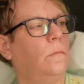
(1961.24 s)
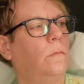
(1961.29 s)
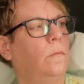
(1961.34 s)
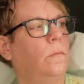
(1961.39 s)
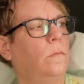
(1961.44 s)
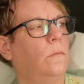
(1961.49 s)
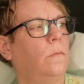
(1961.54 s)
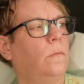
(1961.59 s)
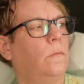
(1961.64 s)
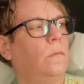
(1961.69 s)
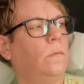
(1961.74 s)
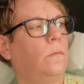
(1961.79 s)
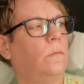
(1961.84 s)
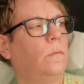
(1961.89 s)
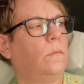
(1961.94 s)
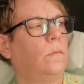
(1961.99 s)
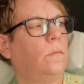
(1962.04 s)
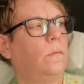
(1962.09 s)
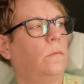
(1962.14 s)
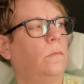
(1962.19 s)

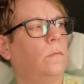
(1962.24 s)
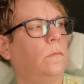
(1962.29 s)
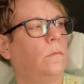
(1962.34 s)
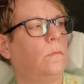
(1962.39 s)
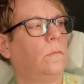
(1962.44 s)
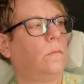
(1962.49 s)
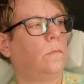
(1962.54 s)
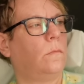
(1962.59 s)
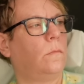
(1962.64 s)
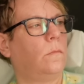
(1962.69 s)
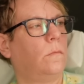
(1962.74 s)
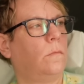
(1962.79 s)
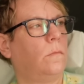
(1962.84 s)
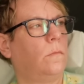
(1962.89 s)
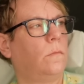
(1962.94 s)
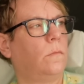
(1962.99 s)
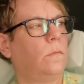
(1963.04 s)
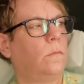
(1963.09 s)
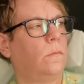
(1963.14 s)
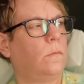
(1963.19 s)

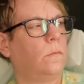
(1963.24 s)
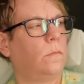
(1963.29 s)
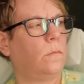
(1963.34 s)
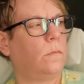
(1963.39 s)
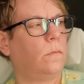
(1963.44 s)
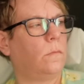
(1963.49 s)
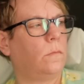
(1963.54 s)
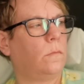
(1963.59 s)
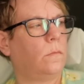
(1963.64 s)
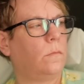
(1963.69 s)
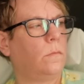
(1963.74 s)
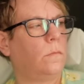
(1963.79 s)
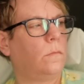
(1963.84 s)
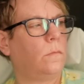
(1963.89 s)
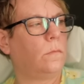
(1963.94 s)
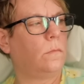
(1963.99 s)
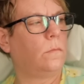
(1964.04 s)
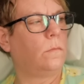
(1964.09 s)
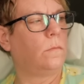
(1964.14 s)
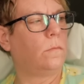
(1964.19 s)

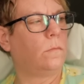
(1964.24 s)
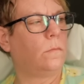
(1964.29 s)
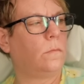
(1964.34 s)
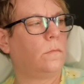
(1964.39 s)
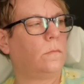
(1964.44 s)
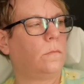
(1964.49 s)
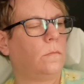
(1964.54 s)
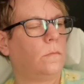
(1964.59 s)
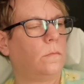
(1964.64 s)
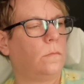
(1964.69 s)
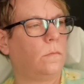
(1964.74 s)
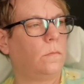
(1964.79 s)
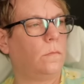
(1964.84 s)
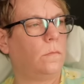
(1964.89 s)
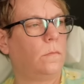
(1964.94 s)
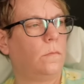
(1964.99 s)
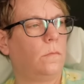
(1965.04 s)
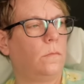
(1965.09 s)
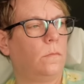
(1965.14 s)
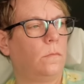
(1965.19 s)

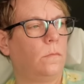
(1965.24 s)
(not speaking)